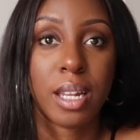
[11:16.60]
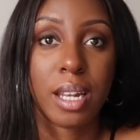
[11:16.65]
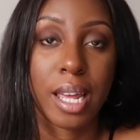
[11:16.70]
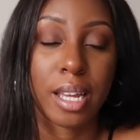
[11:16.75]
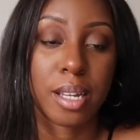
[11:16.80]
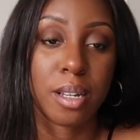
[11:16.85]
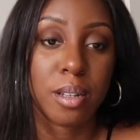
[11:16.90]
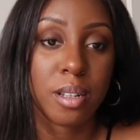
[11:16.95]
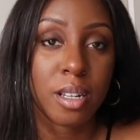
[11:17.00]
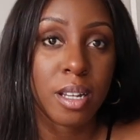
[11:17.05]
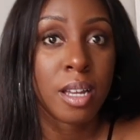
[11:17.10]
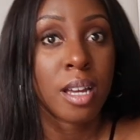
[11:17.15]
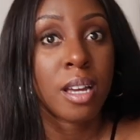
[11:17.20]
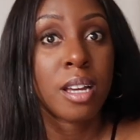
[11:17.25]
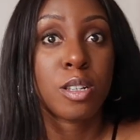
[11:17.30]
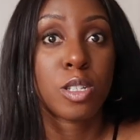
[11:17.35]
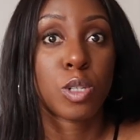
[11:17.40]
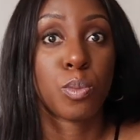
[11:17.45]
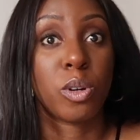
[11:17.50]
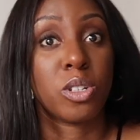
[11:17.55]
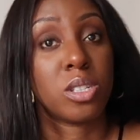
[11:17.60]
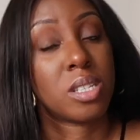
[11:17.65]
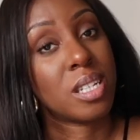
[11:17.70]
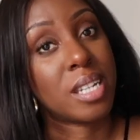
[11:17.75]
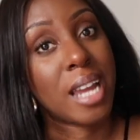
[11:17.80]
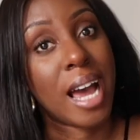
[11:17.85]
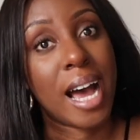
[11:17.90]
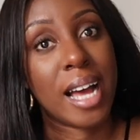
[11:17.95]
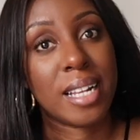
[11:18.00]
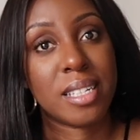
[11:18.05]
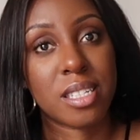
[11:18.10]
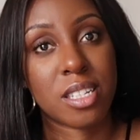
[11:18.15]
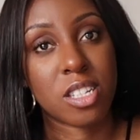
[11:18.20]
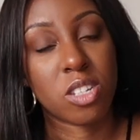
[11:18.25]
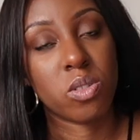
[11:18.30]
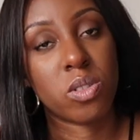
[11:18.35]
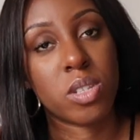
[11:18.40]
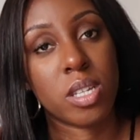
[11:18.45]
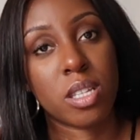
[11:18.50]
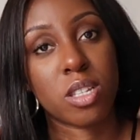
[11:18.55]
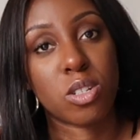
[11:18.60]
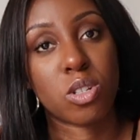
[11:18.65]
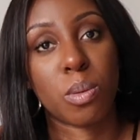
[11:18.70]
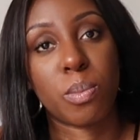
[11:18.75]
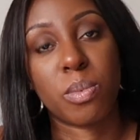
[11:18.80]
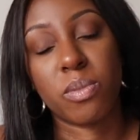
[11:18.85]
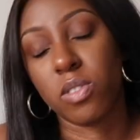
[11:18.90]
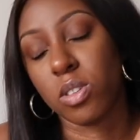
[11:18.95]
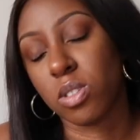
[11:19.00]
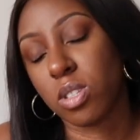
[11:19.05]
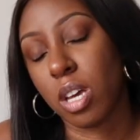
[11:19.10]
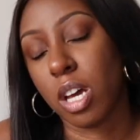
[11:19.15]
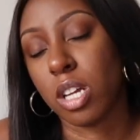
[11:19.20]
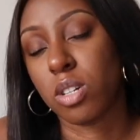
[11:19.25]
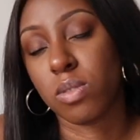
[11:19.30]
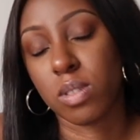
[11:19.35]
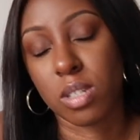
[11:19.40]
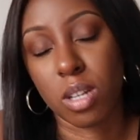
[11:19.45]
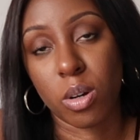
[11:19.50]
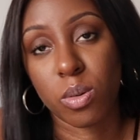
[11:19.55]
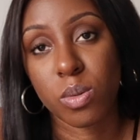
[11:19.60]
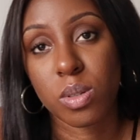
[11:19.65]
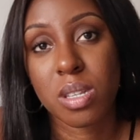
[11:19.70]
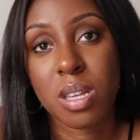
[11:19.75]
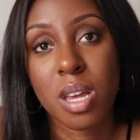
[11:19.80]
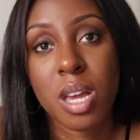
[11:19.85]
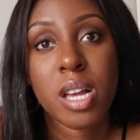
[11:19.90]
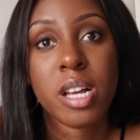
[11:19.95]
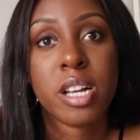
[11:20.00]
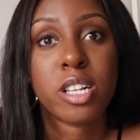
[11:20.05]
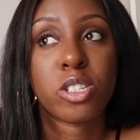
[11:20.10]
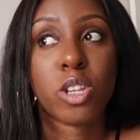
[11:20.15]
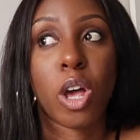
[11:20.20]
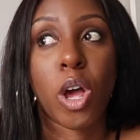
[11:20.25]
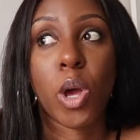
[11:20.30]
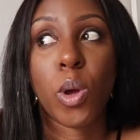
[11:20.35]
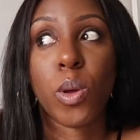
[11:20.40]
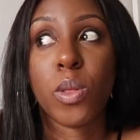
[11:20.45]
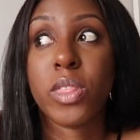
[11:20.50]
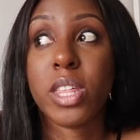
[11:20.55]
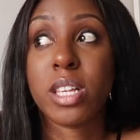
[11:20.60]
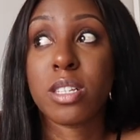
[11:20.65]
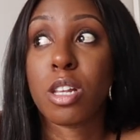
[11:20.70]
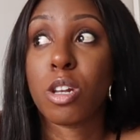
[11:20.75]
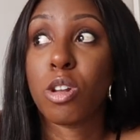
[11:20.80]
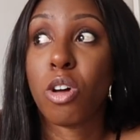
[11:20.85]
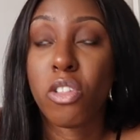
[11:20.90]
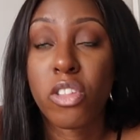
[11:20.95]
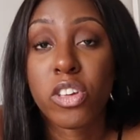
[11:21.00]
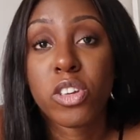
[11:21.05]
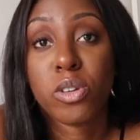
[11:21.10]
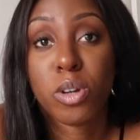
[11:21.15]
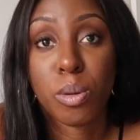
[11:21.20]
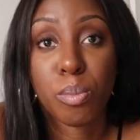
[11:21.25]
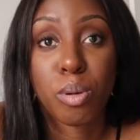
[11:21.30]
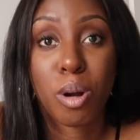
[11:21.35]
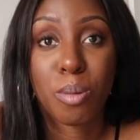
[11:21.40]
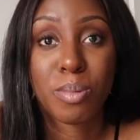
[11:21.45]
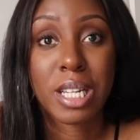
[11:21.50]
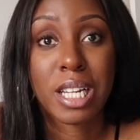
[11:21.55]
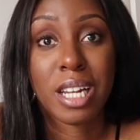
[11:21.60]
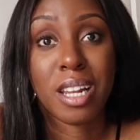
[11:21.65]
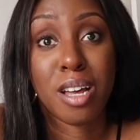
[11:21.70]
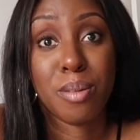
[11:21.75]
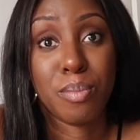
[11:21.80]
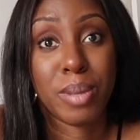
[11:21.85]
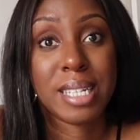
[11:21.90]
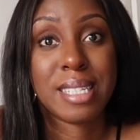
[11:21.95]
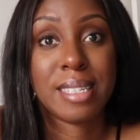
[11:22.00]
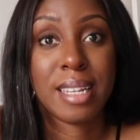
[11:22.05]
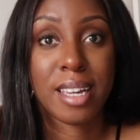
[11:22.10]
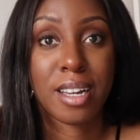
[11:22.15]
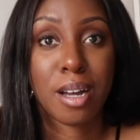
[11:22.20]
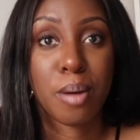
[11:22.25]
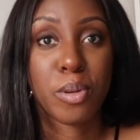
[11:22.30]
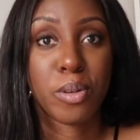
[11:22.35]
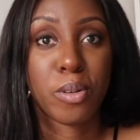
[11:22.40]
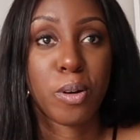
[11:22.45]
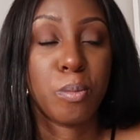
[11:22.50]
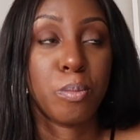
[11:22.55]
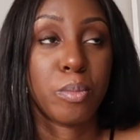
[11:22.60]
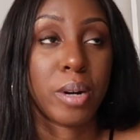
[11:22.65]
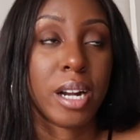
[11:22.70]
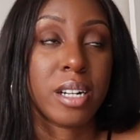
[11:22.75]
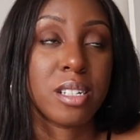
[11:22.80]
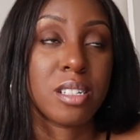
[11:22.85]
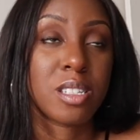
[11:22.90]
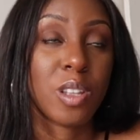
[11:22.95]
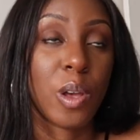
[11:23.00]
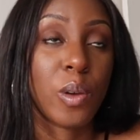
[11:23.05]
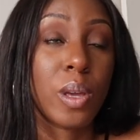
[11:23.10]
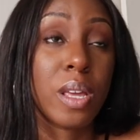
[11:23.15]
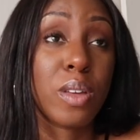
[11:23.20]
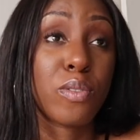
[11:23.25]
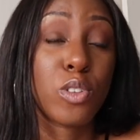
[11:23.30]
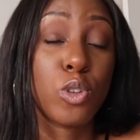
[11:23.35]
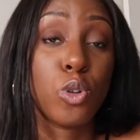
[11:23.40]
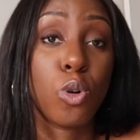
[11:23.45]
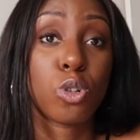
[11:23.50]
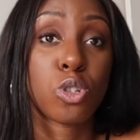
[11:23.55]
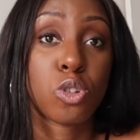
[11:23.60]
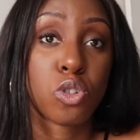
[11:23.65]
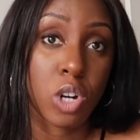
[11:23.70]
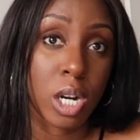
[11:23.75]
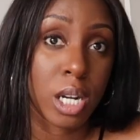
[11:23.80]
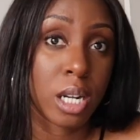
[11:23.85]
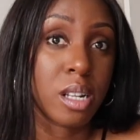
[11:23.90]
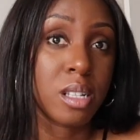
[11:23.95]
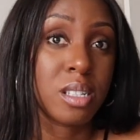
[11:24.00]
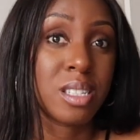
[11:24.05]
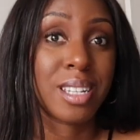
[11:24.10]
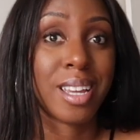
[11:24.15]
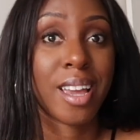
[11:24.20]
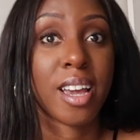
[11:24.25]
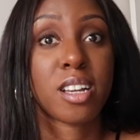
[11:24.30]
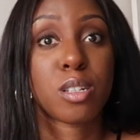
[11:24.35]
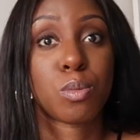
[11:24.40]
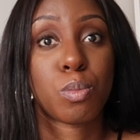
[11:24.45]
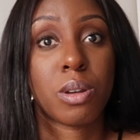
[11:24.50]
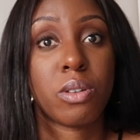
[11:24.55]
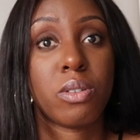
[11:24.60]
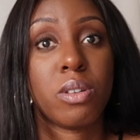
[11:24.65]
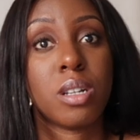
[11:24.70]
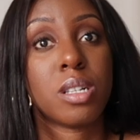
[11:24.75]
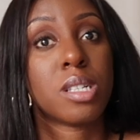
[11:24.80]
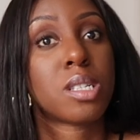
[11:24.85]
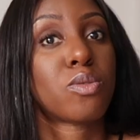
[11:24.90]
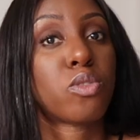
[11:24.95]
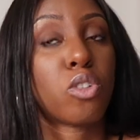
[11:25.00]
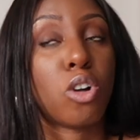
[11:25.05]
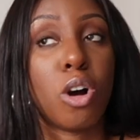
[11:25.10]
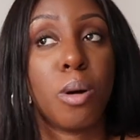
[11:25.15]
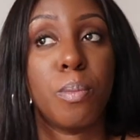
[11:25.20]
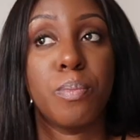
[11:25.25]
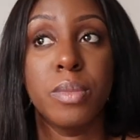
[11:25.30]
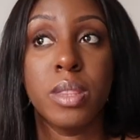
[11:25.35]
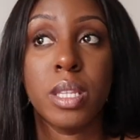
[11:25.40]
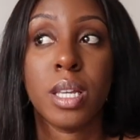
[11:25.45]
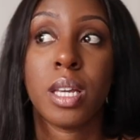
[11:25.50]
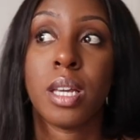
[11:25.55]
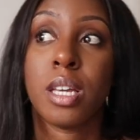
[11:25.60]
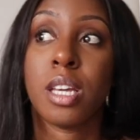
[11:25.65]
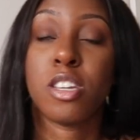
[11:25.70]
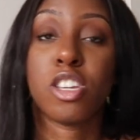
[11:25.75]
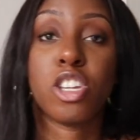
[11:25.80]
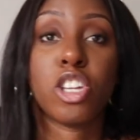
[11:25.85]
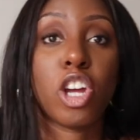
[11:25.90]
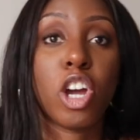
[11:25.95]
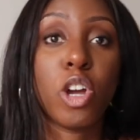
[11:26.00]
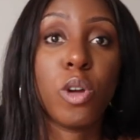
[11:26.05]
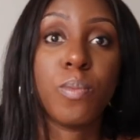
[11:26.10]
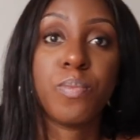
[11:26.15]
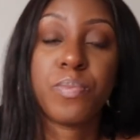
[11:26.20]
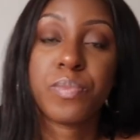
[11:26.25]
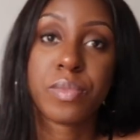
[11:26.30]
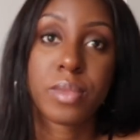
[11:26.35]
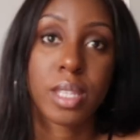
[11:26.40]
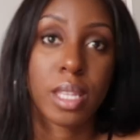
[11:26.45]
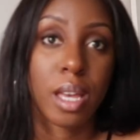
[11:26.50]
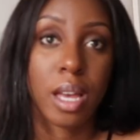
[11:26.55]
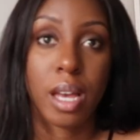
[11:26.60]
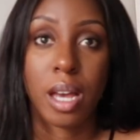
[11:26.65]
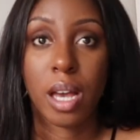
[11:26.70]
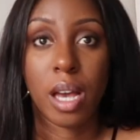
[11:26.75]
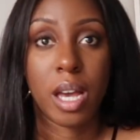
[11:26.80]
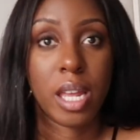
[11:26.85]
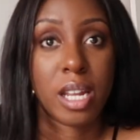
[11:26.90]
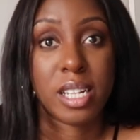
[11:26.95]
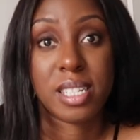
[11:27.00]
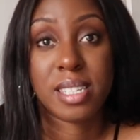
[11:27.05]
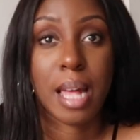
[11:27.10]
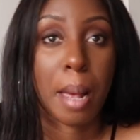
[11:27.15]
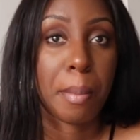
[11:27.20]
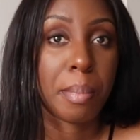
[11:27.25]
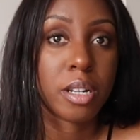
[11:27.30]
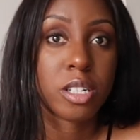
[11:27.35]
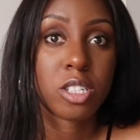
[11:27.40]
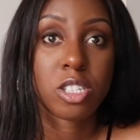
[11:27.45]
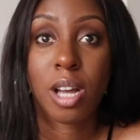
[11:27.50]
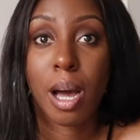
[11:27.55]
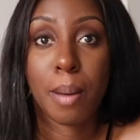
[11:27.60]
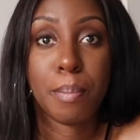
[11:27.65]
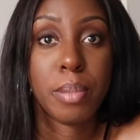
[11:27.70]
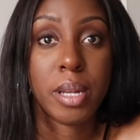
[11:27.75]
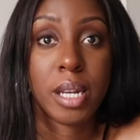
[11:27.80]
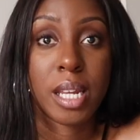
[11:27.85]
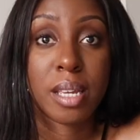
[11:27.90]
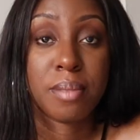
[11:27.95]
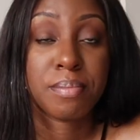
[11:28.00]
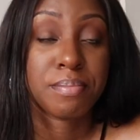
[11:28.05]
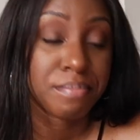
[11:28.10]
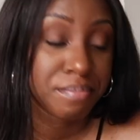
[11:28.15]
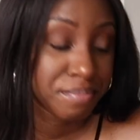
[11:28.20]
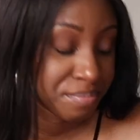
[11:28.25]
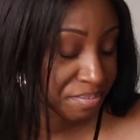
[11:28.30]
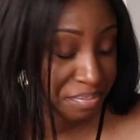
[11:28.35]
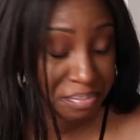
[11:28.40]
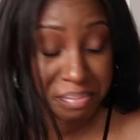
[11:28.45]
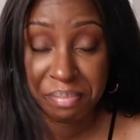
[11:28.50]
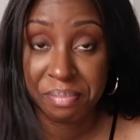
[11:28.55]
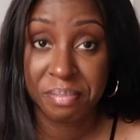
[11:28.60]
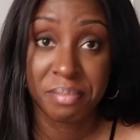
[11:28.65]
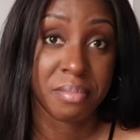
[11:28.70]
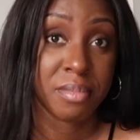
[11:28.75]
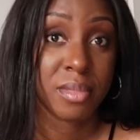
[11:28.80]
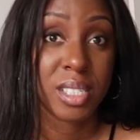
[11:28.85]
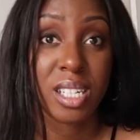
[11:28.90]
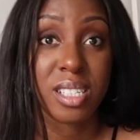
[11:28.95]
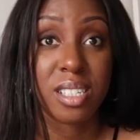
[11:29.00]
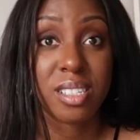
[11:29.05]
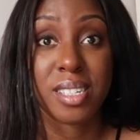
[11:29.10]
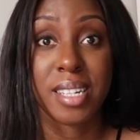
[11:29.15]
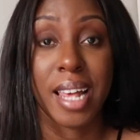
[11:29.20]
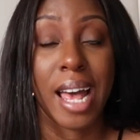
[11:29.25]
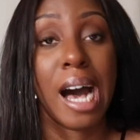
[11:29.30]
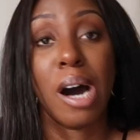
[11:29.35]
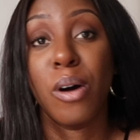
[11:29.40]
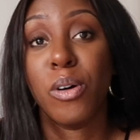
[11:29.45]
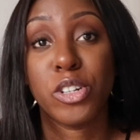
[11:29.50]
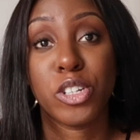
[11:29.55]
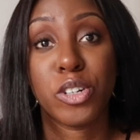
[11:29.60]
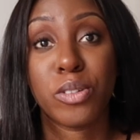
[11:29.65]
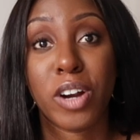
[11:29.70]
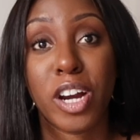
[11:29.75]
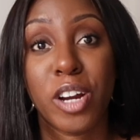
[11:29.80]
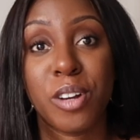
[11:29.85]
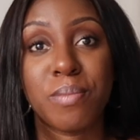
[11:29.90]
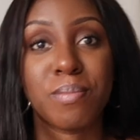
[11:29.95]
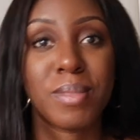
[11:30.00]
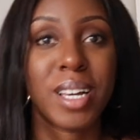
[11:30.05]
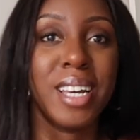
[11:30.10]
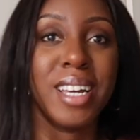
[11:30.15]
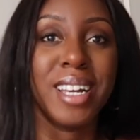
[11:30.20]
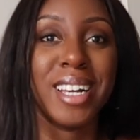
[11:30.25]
like sponsored ads that you see at the top of your search results. So there's a lot that you can probably learn by setting up your own brand. So if you're struggling to get experience from, you know, an established company, set out on your own.